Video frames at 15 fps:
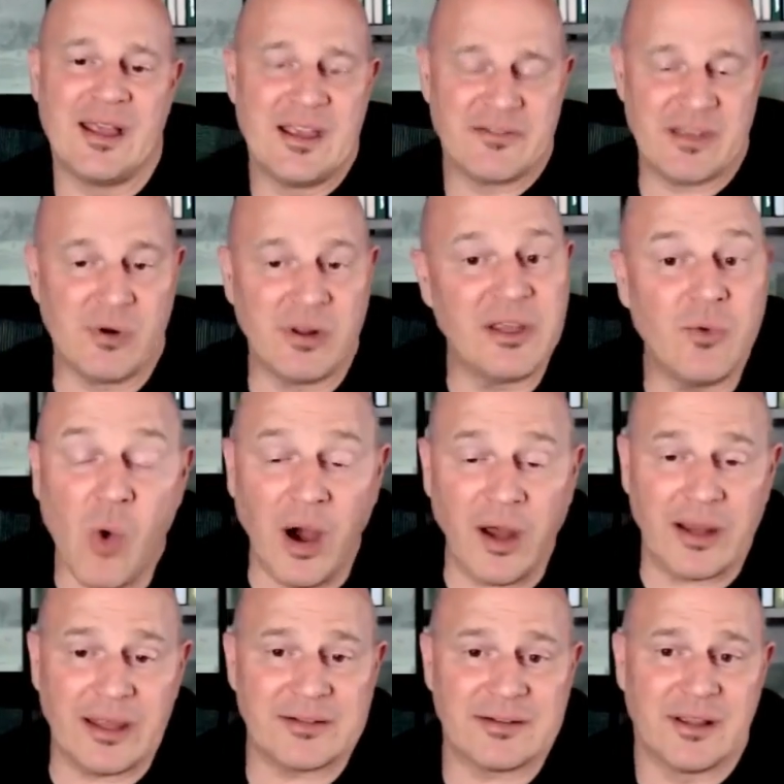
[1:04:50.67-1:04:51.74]
If they really
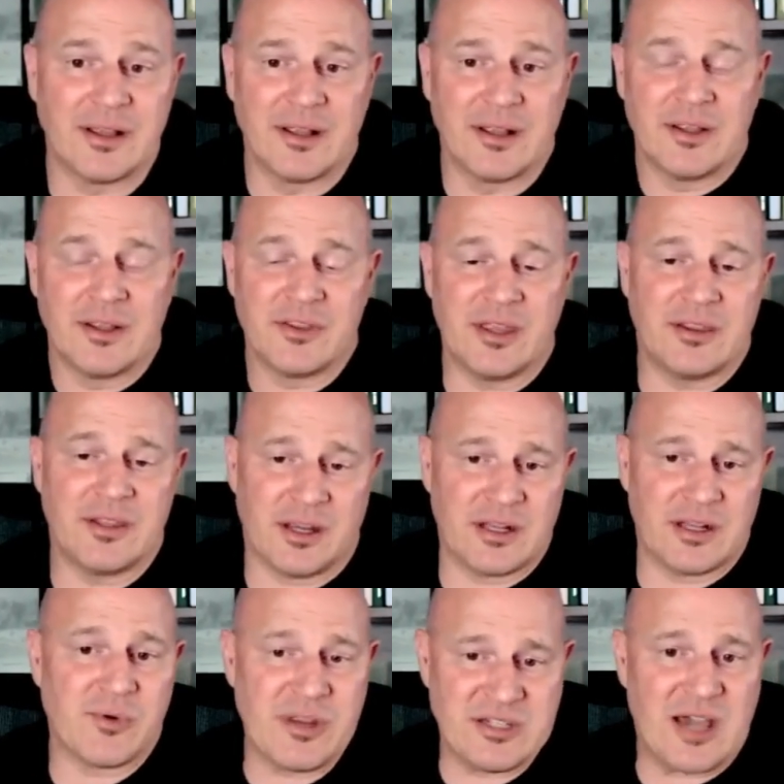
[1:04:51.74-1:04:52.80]
want it, then they're going
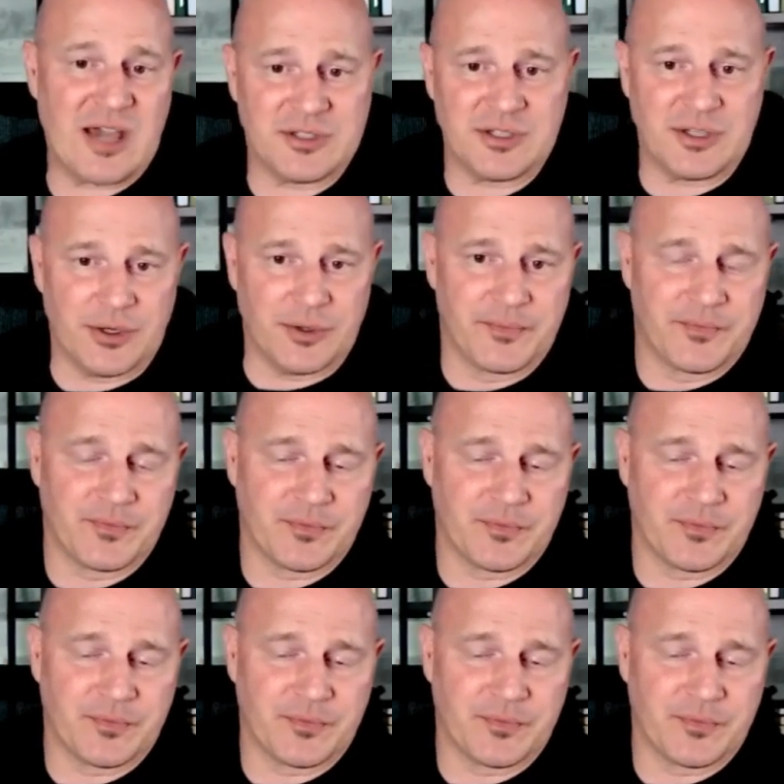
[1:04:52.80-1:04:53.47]
to reach out to you.